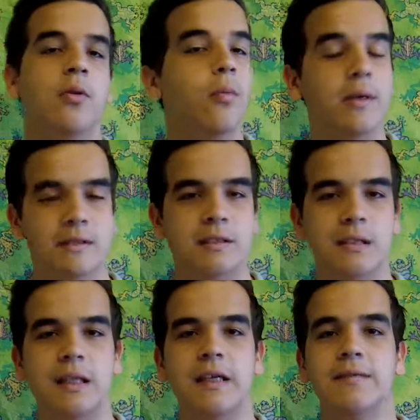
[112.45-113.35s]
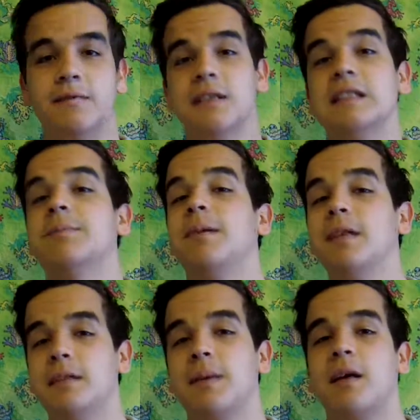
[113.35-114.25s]
Once it leaves, it
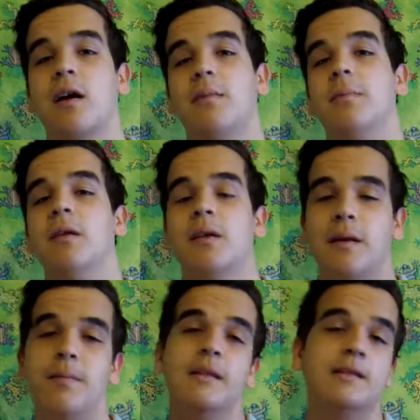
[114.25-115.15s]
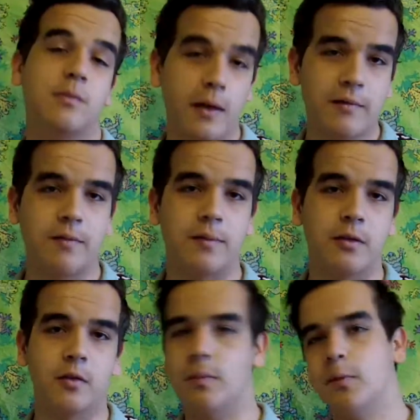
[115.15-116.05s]
speeds back up and bends away from the
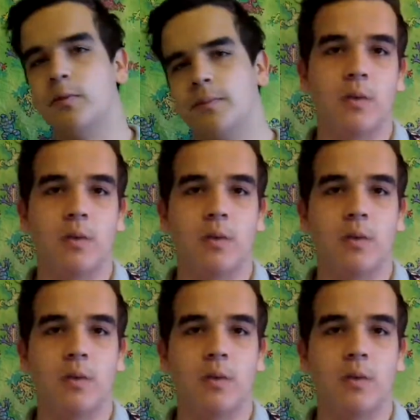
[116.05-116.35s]
normal.